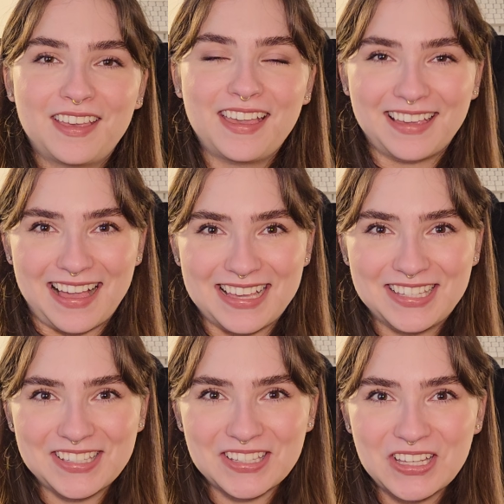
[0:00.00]
Hey
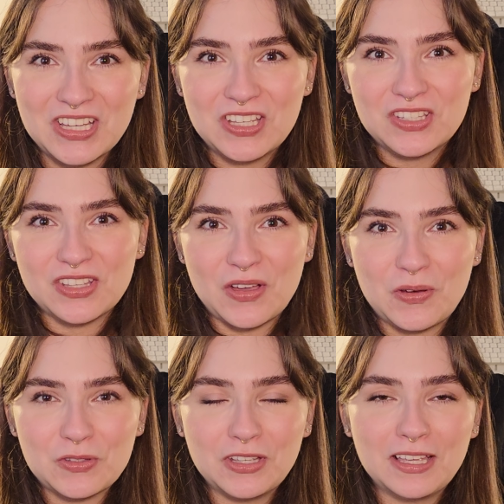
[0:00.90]
guys, so
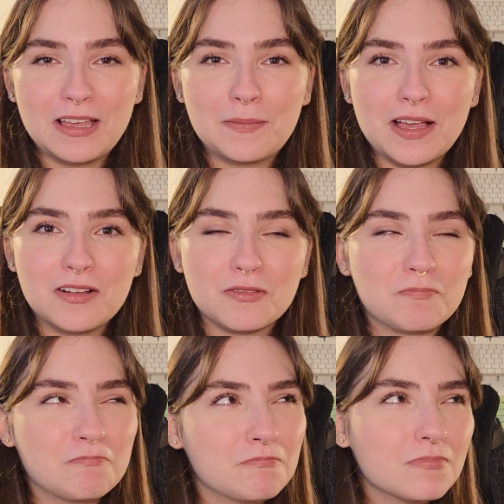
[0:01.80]
it's only about
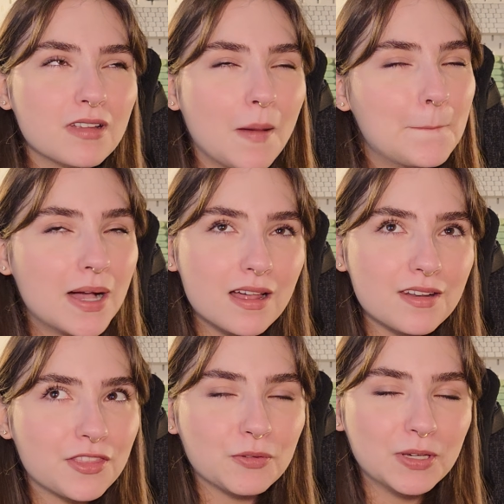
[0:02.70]
a
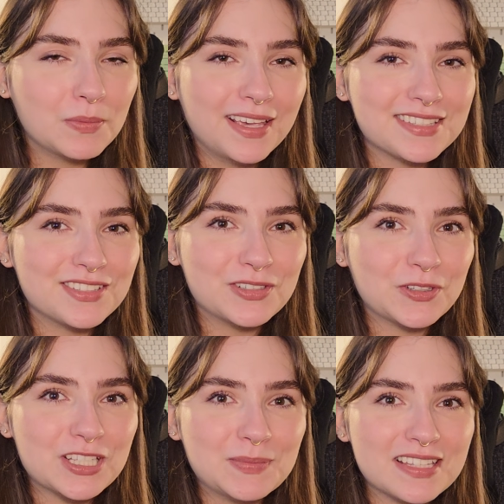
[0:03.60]
month, 3 weeks until
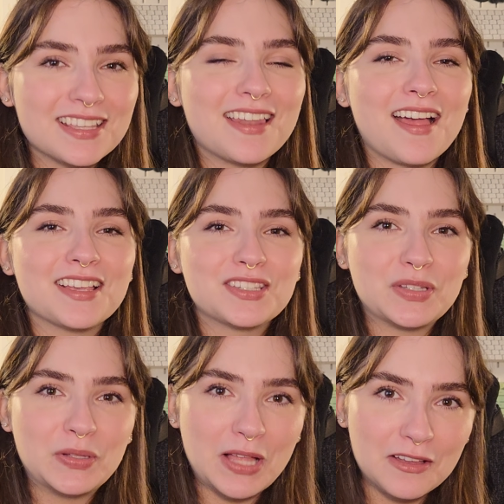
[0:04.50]
Christmas, and I
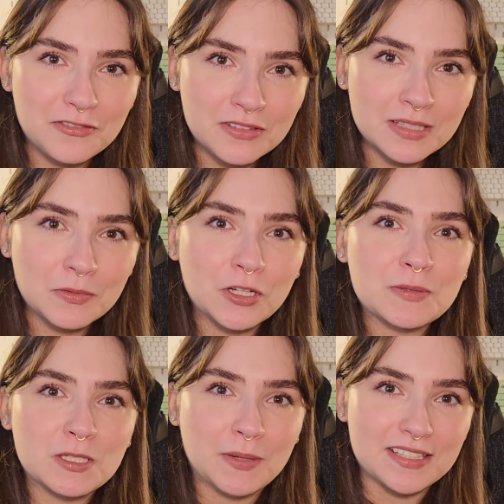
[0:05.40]
still have some
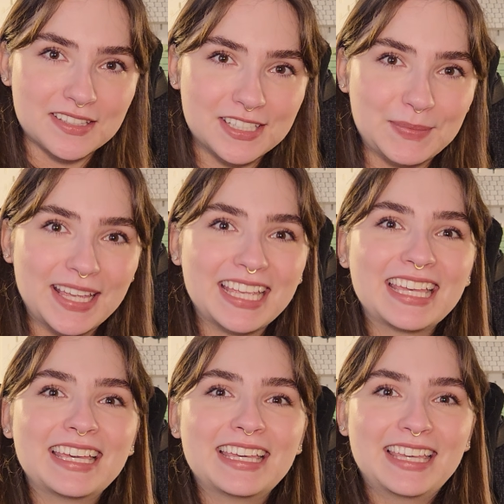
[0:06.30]
Christmas presents to make.
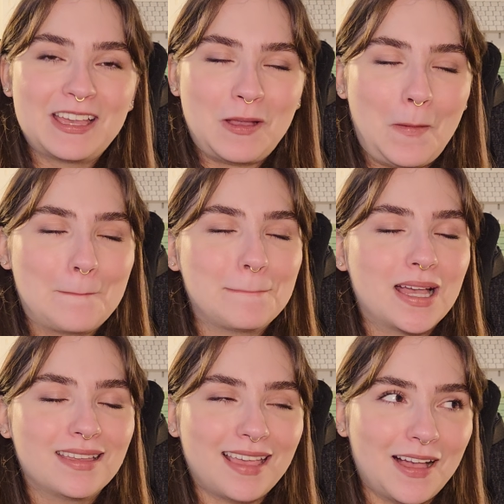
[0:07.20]

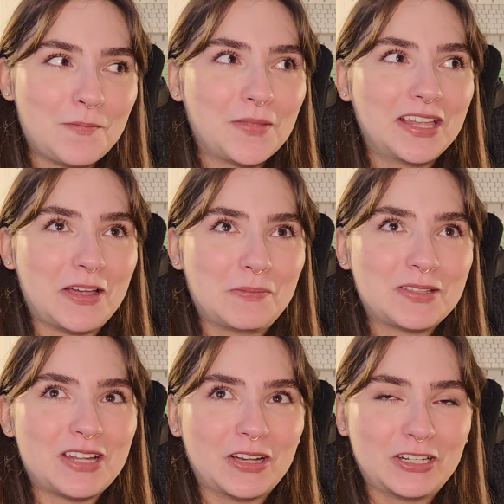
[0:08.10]
Yeah, I know,
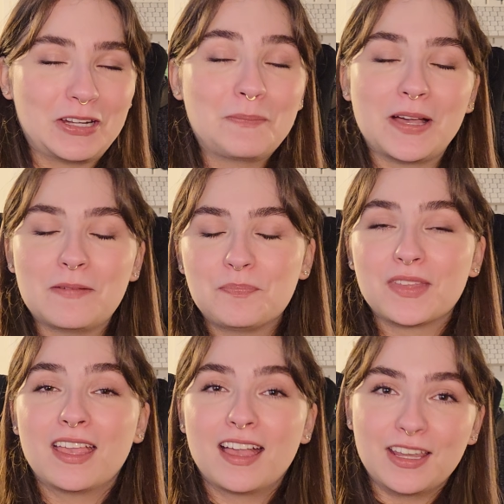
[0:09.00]
it's not good, but
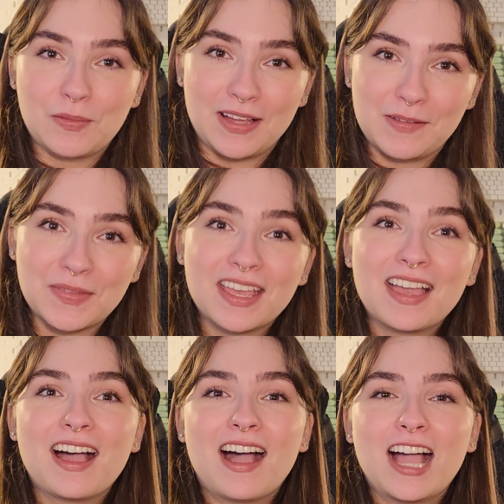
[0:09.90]
anyway,
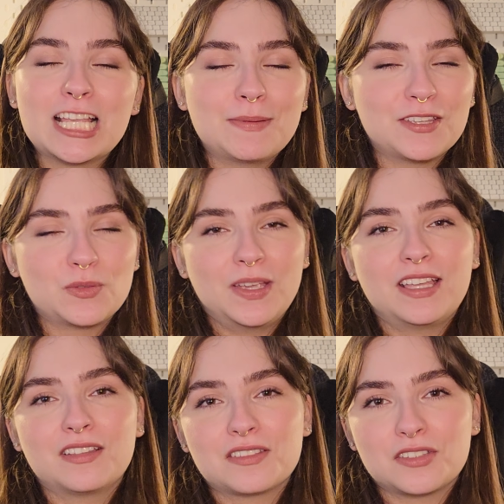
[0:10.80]
I spent this
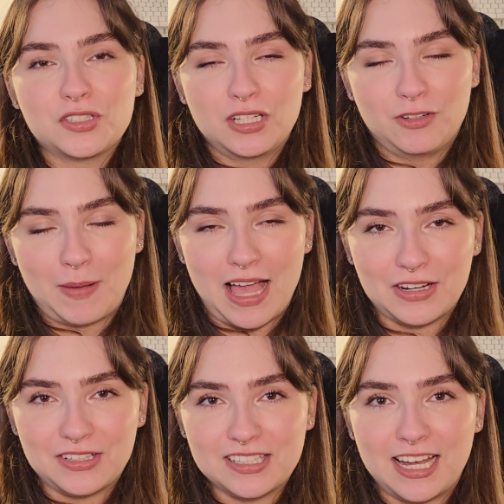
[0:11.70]
week searching for
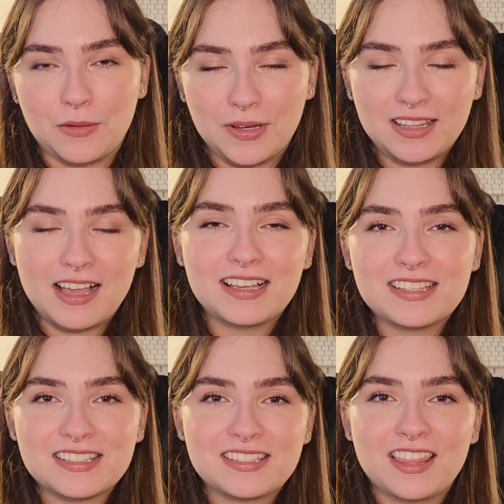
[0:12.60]
patterns, and I
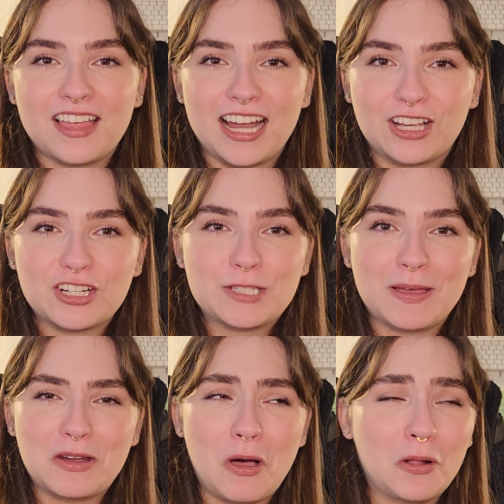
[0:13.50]
realized that I could have
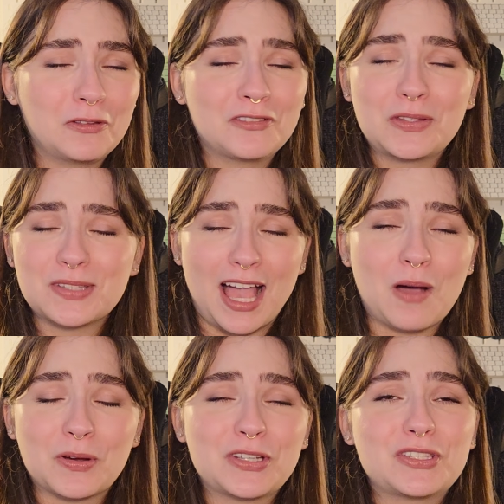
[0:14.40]
spent all of those
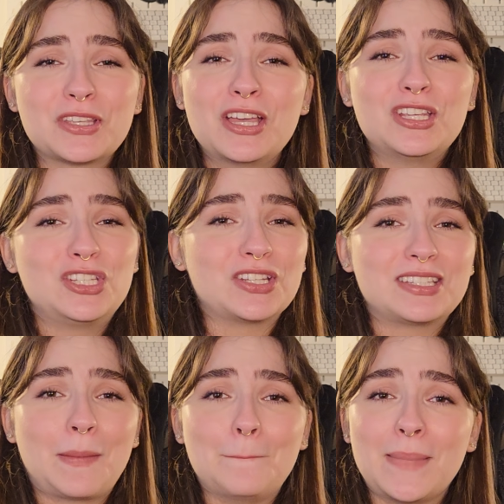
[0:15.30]
hours
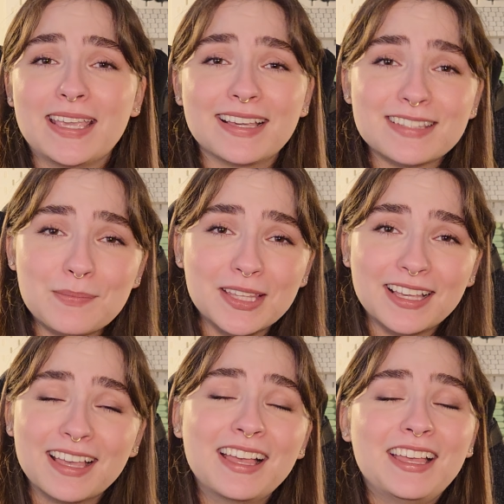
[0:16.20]
just making
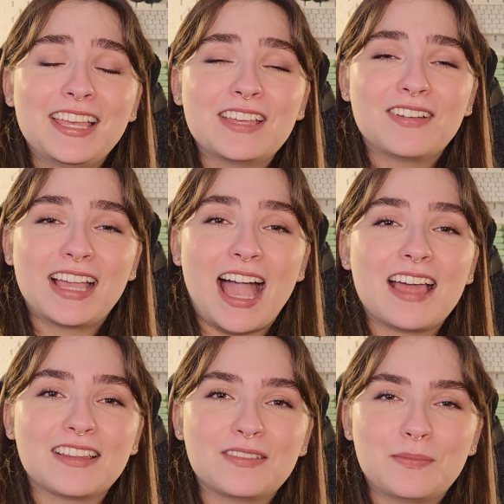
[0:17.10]
something if I
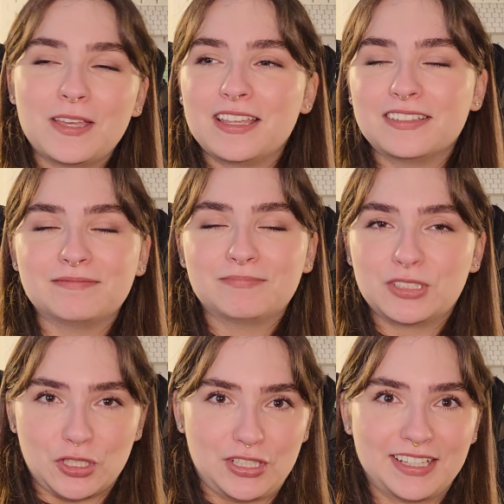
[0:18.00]
hadn't been
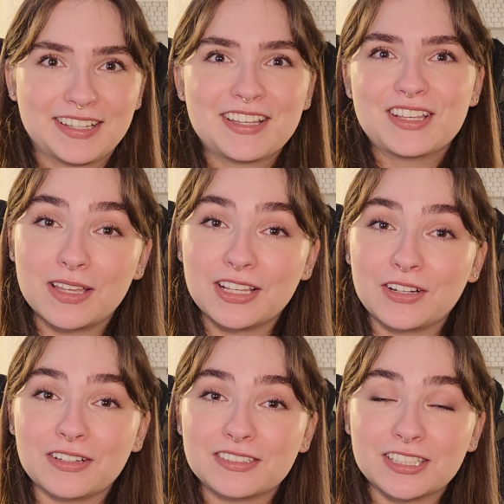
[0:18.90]
searching. And
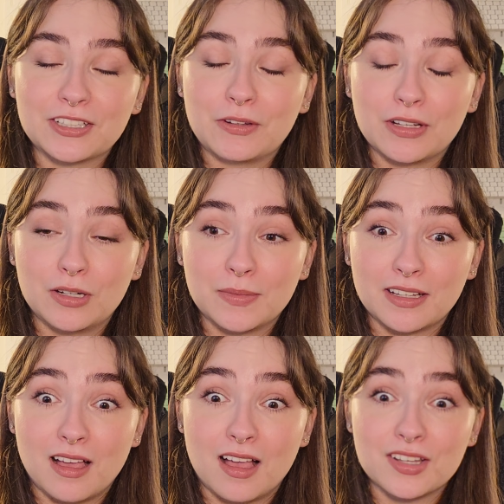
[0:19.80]
you're sitting there going, oh my
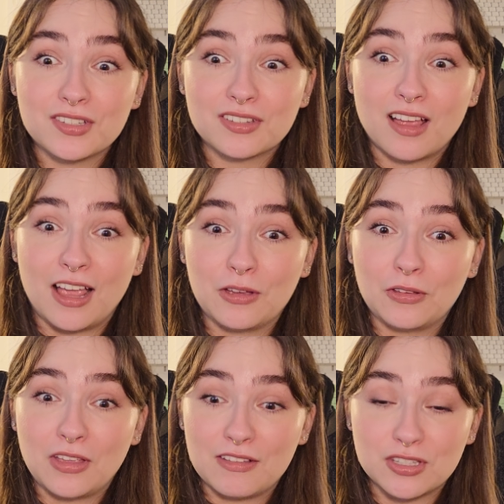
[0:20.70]
gosh, I
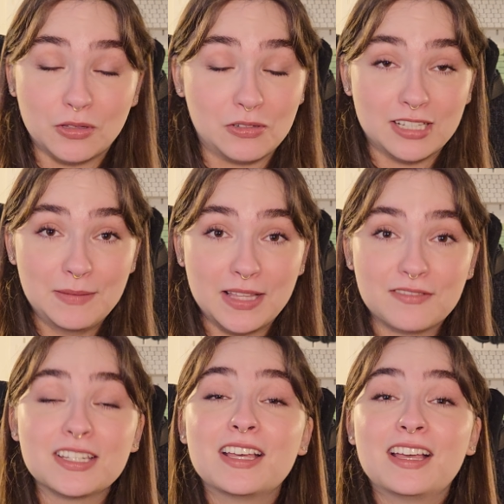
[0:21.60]
have so little time left.